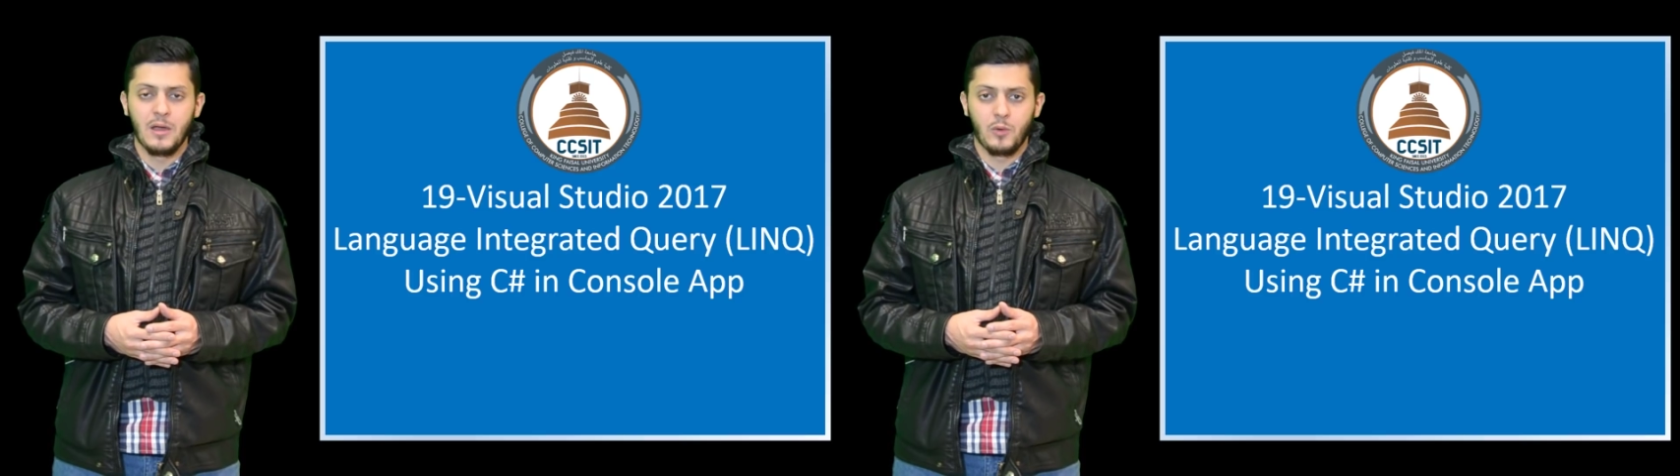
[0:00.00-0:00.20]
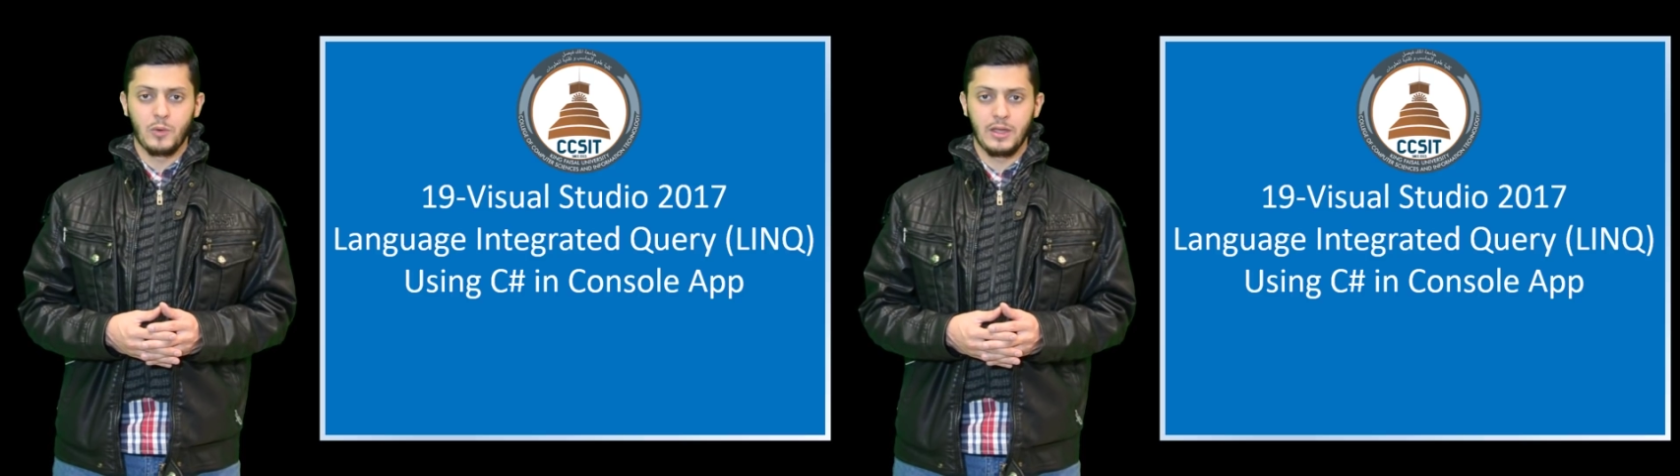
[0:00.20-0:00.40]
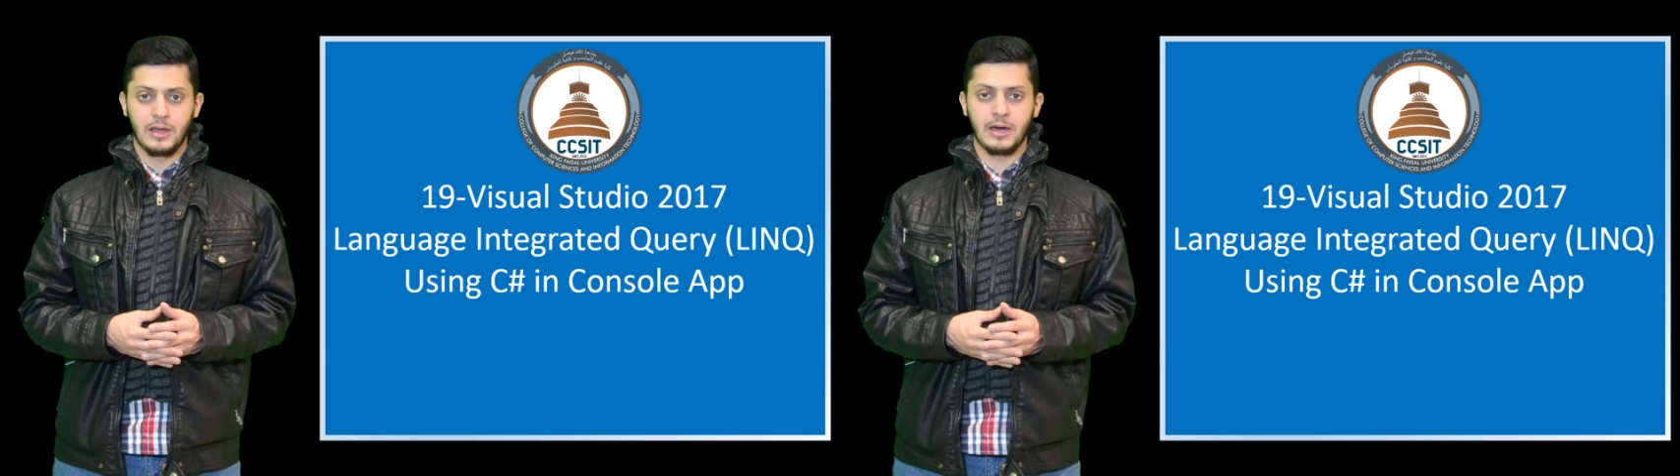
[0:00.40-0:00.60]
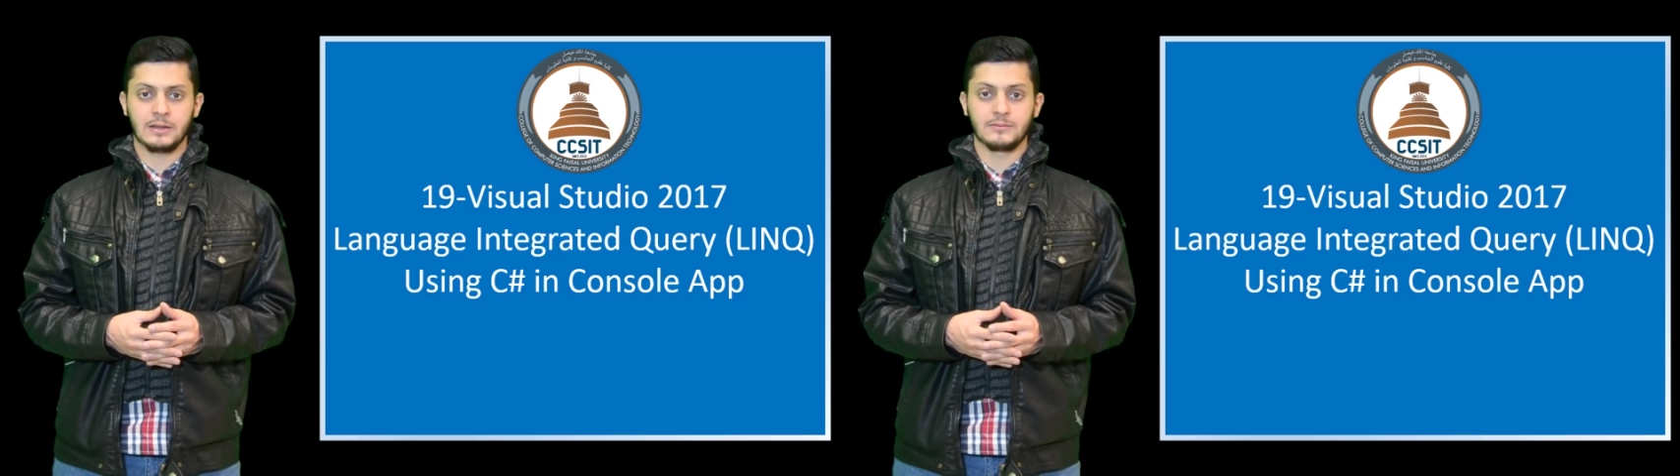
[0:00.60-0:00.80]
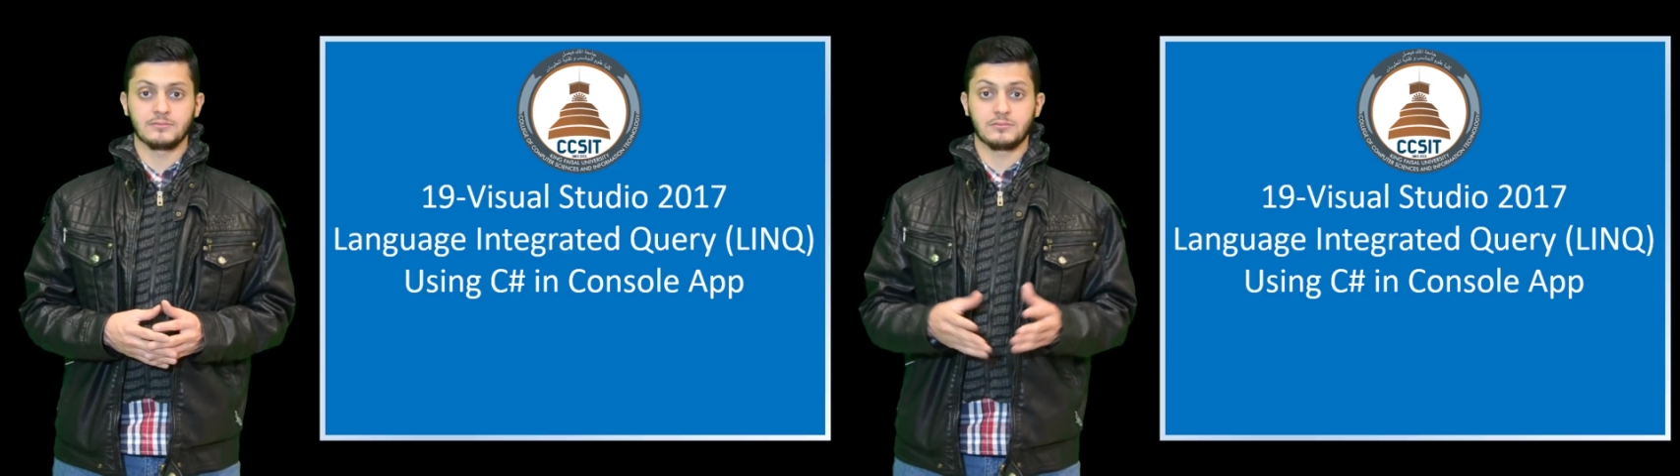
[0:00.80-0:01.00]
We
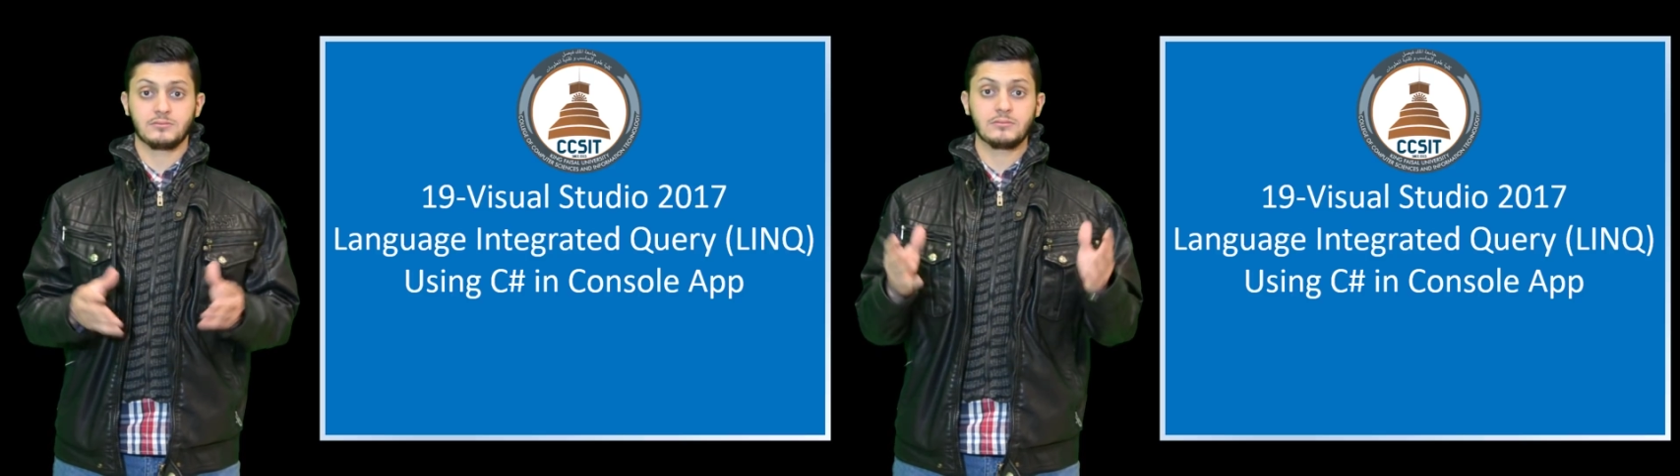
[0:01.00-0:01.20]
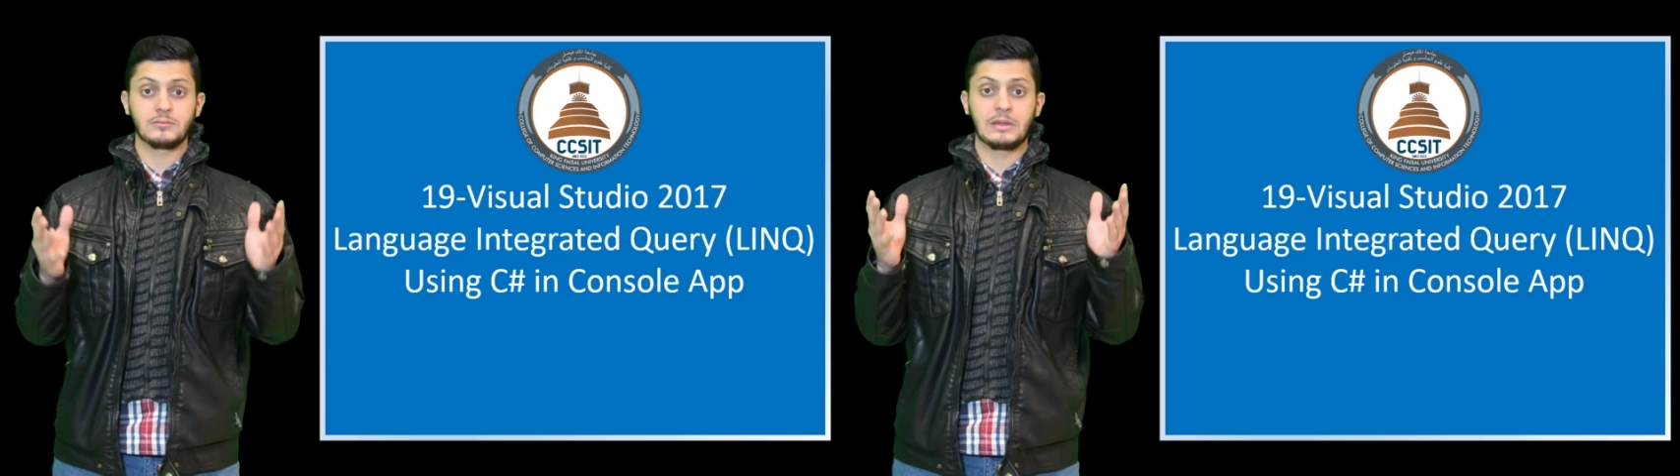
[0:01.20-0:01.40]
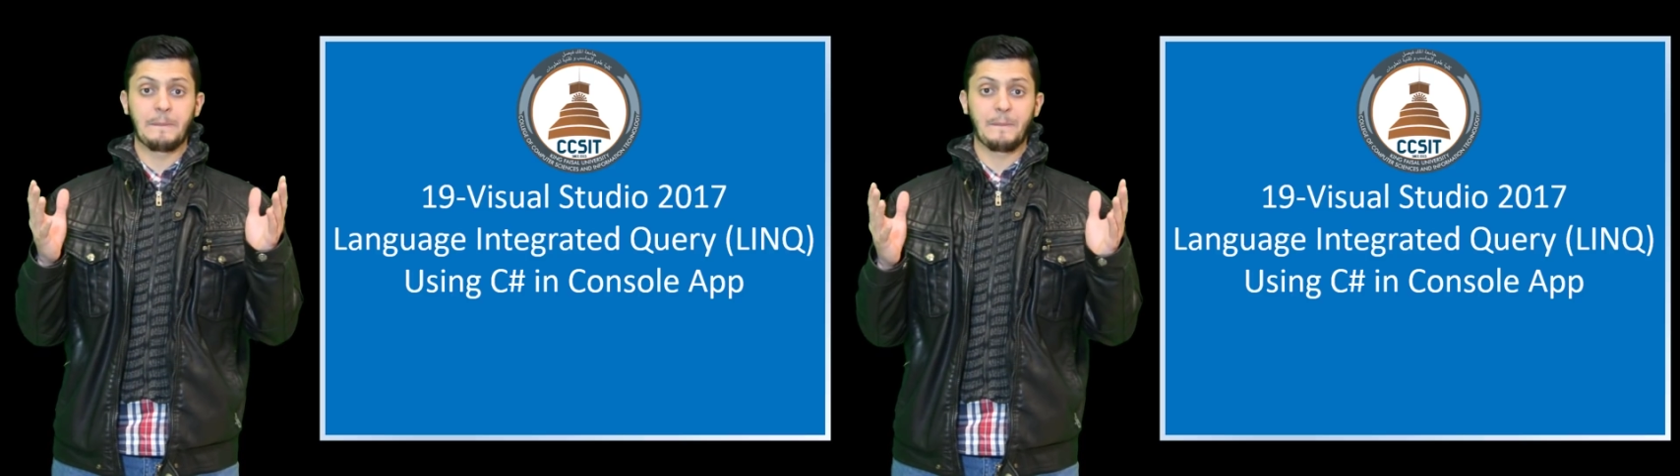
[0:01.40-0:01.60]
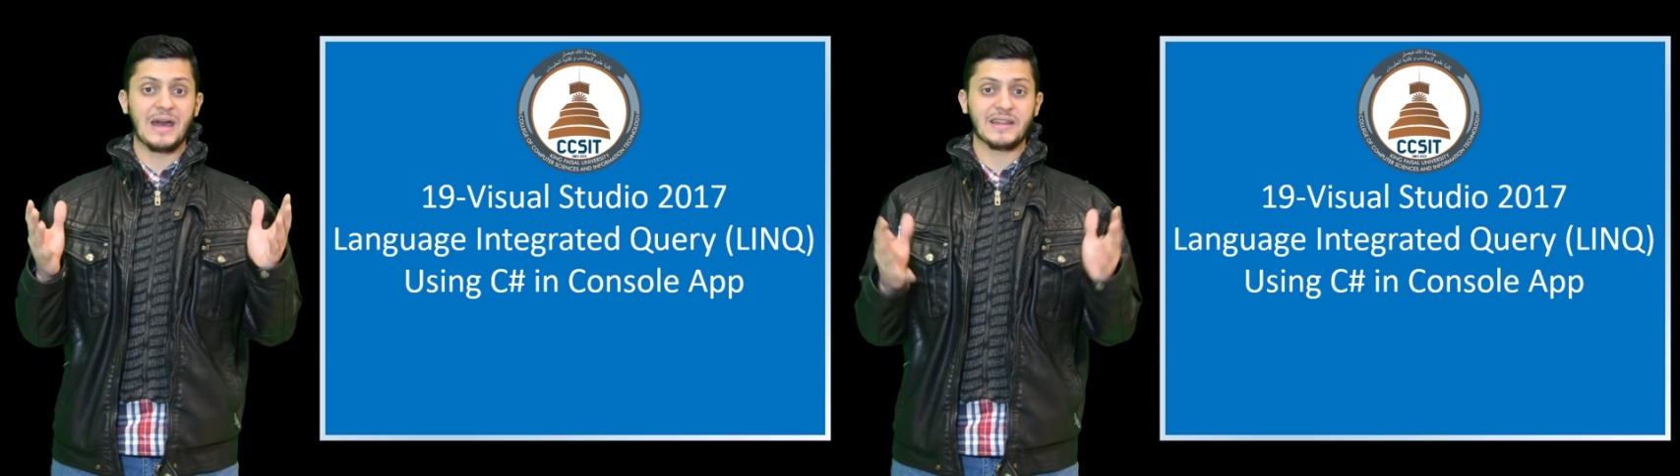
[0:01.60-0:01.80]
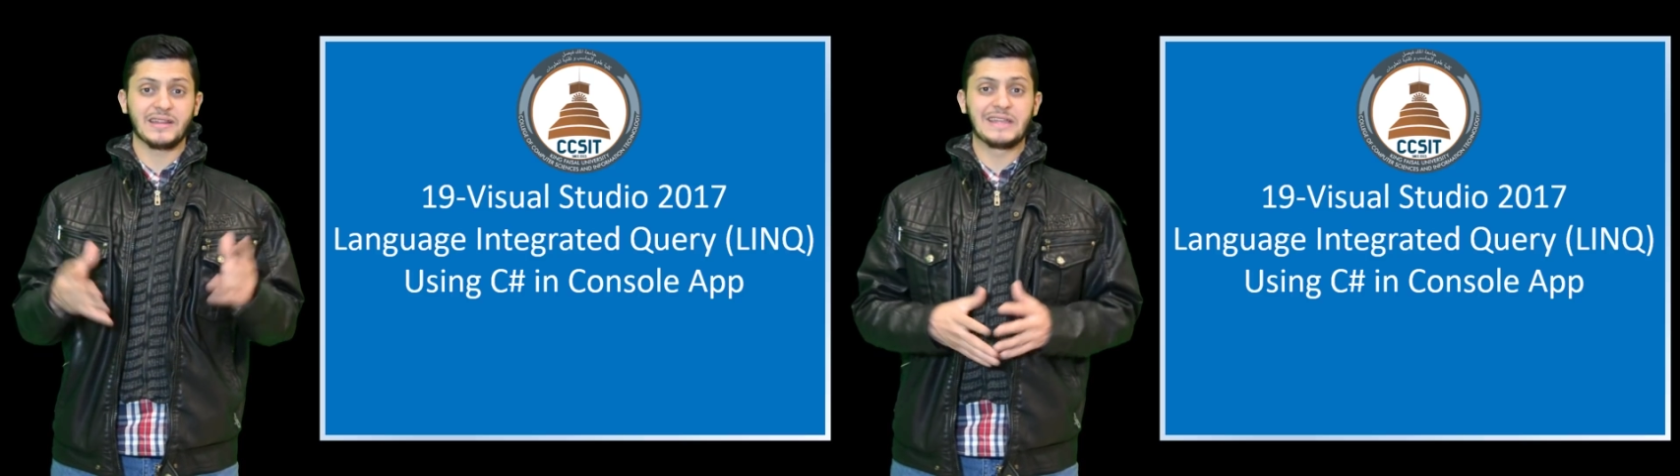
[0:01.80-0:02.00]
are in
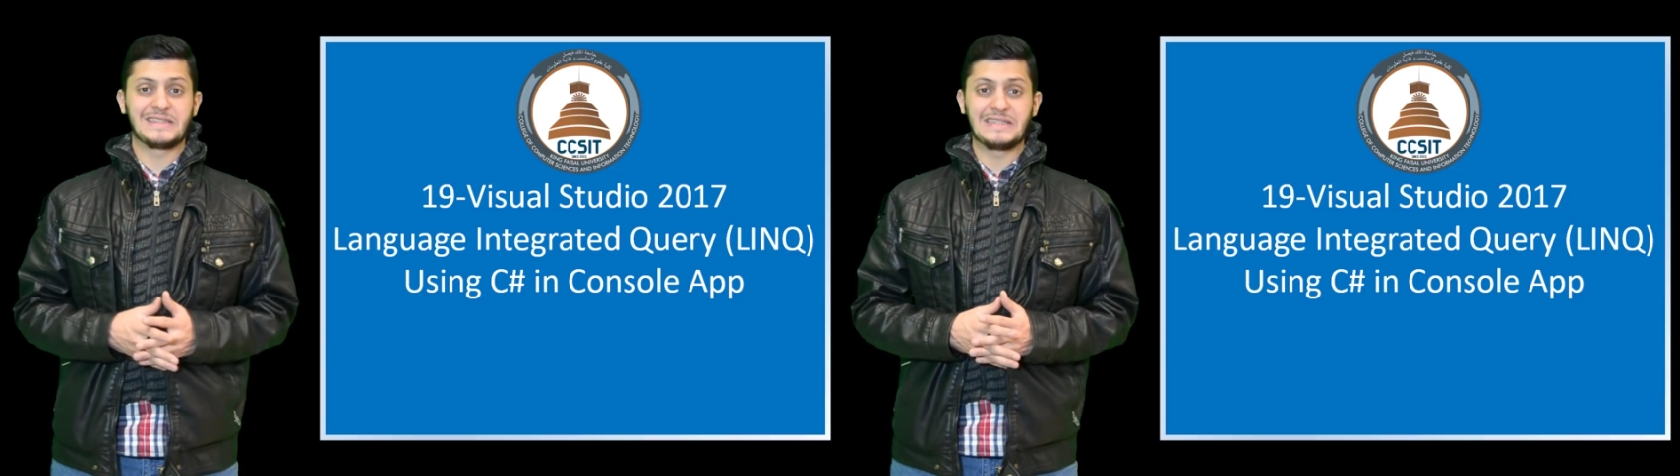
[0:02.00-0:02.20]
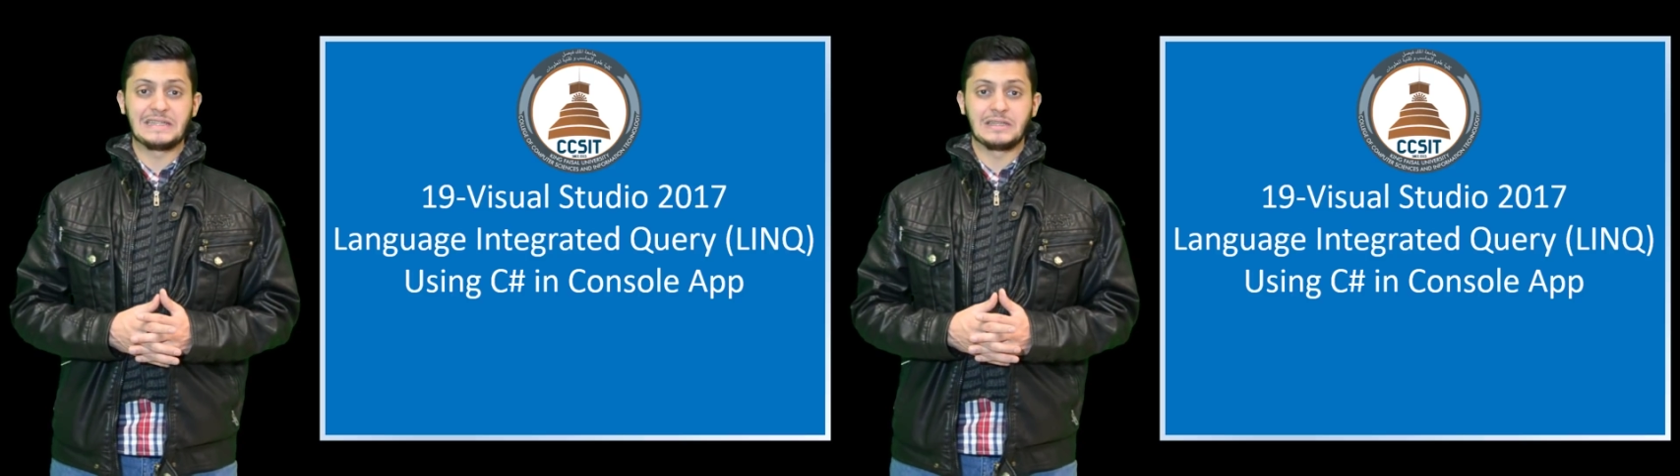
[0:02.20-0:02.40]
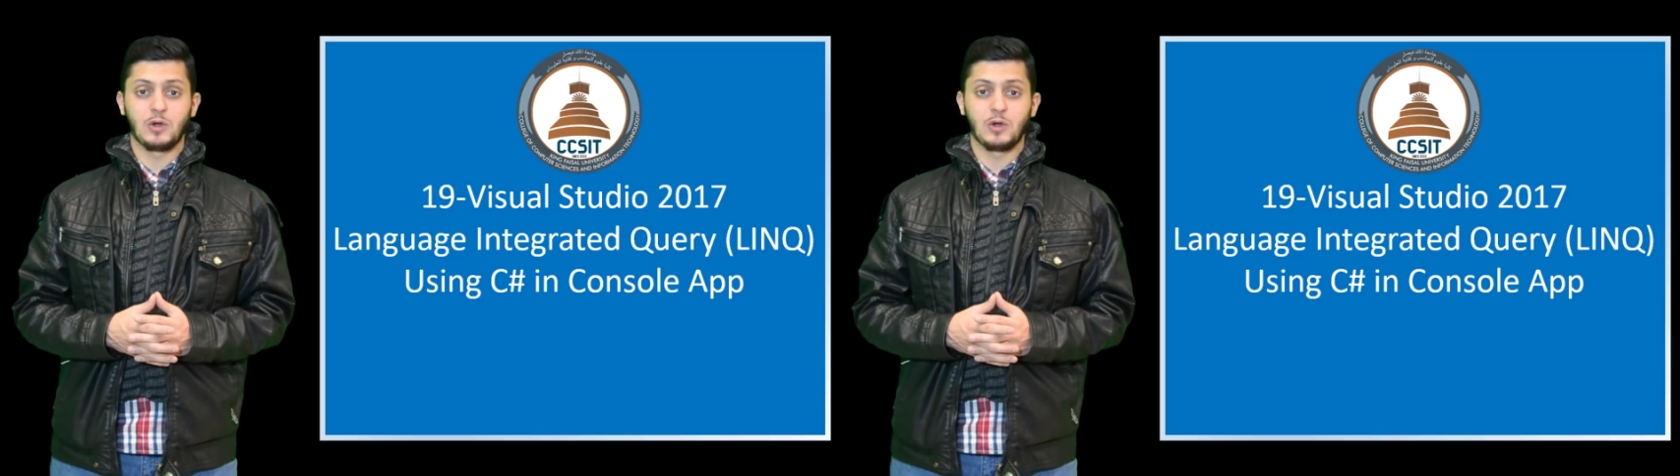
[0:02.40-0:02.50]
part nineteen